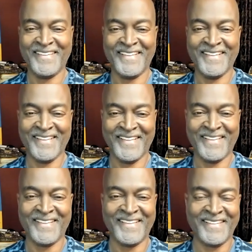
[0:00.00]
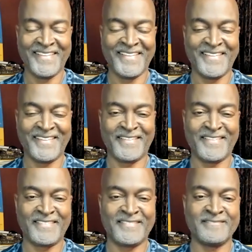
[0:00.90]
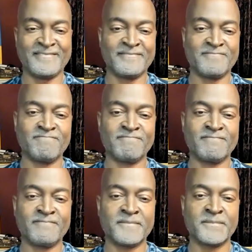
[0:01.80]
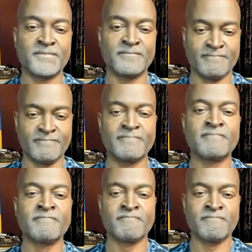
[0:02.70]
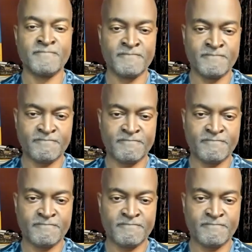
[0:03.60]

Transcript: No words are spoken by the person on screen.